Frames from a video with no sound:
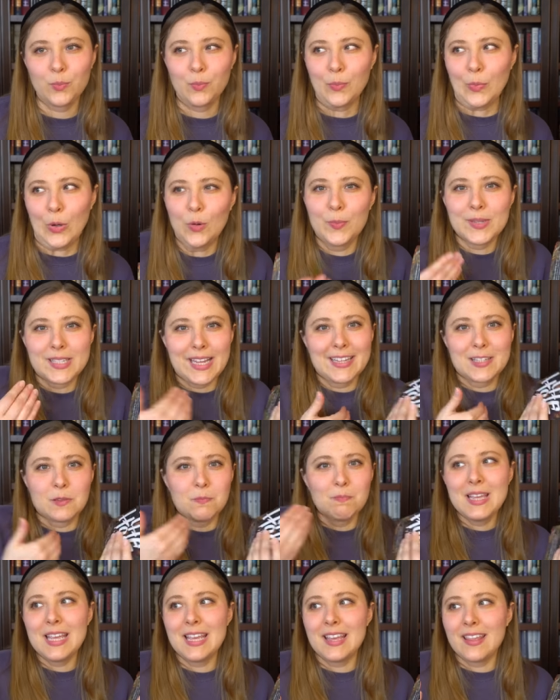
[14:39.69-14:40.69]
who besides
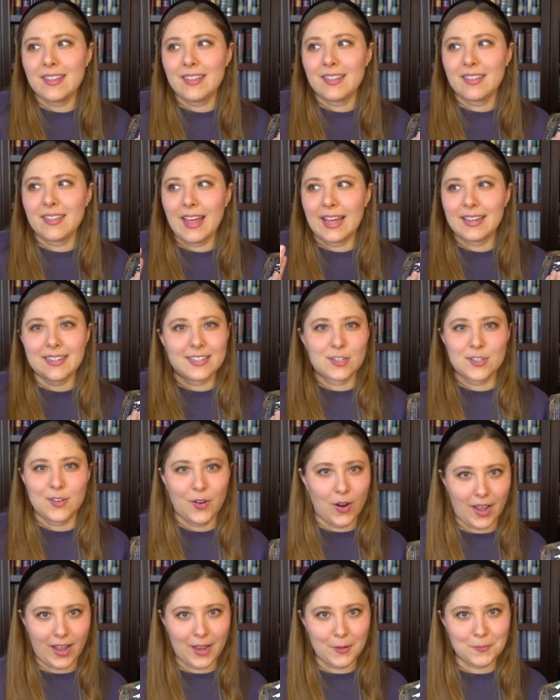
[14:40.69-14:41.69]
me that
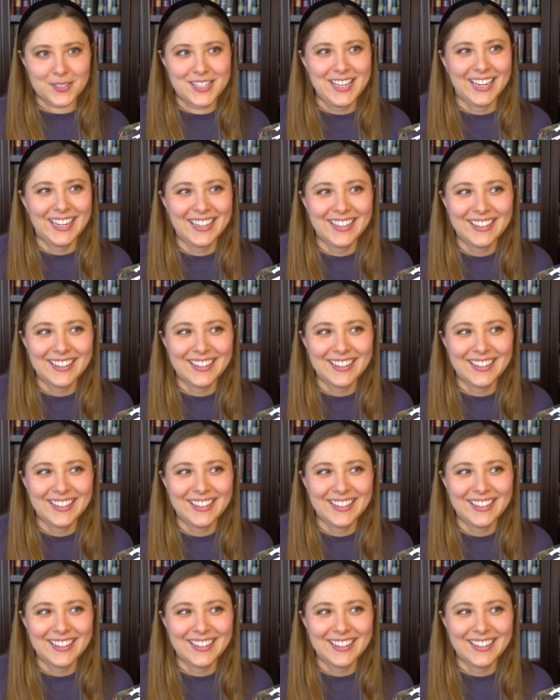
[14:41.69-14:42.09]
describes.